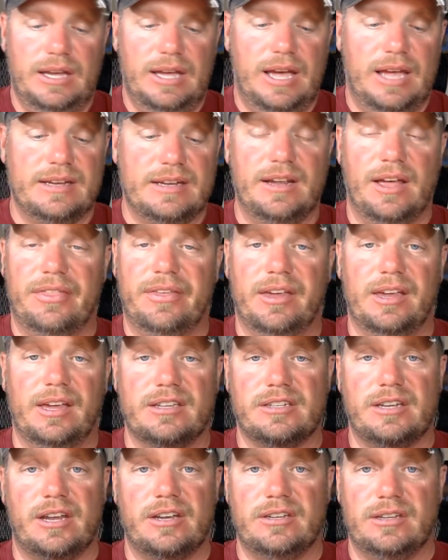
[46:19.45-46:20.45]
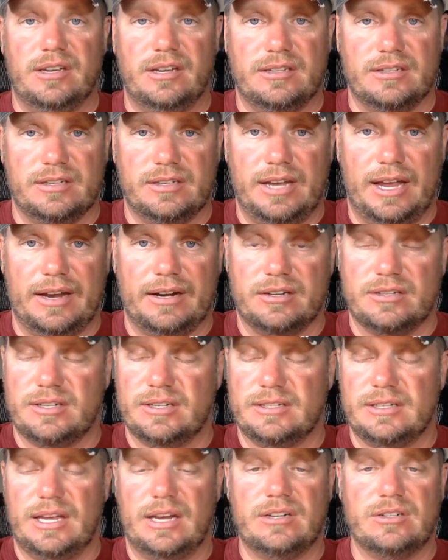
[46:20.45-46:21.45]
And nothing against the designers.
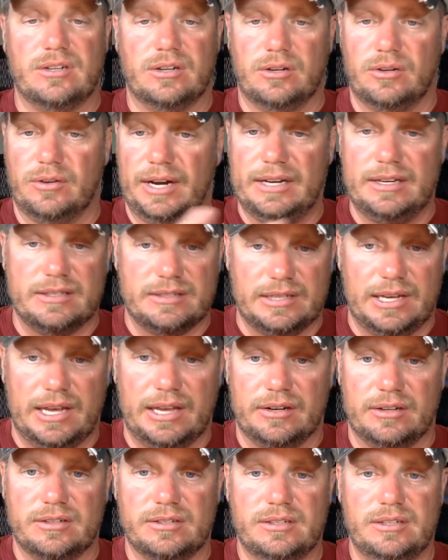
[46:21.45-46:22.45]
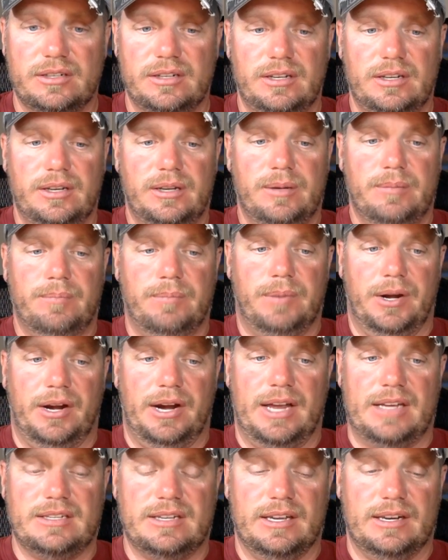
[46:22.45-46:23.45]
Designers are great designers. But you're
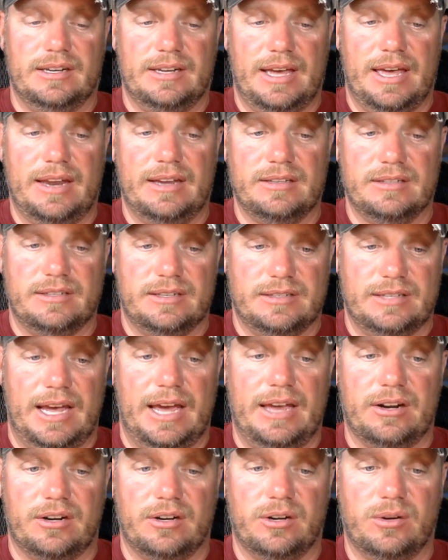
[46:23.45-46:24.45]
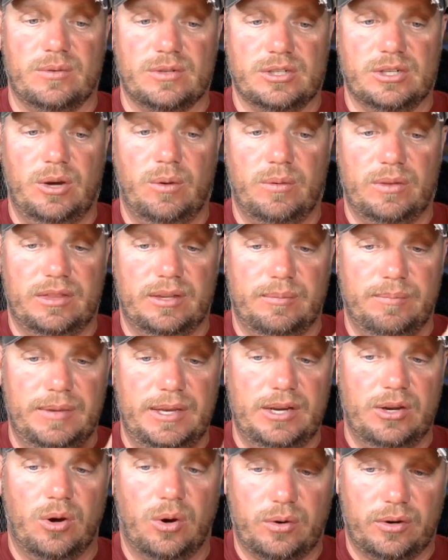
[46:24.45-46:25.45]
asking a designer who was good with the
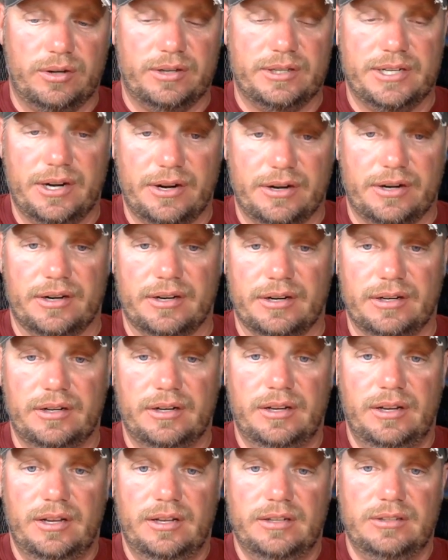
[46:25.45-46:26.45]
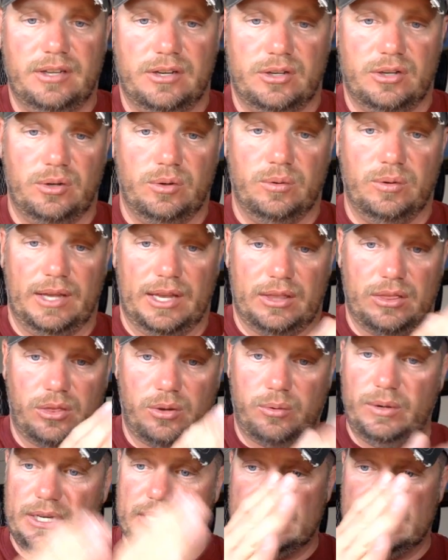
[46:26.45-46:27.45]
mediocre interior to do like
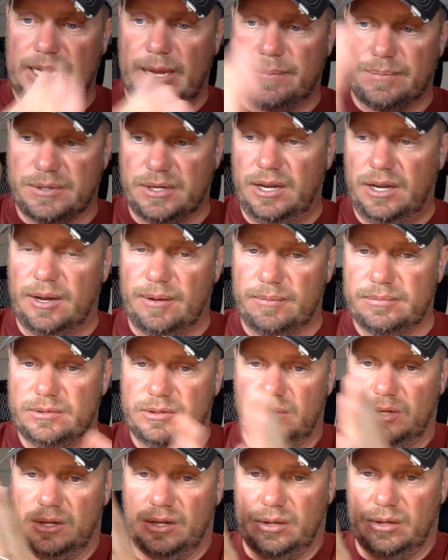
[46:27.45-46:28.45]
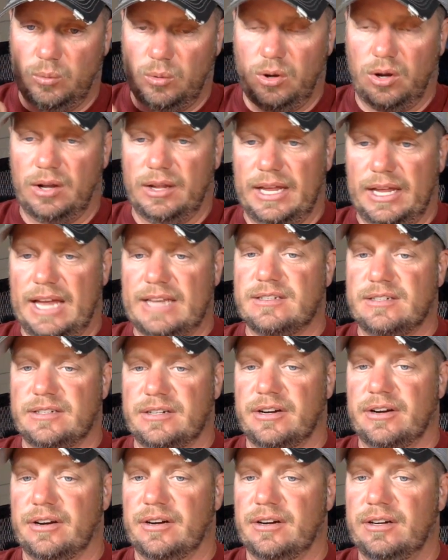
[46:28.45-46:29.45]
3 steps up to the world-class
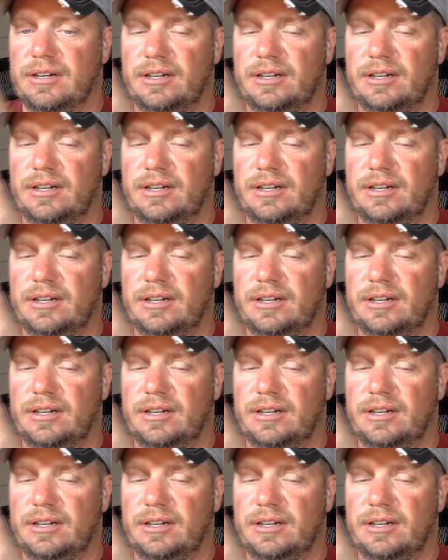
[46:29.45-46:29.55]
interior.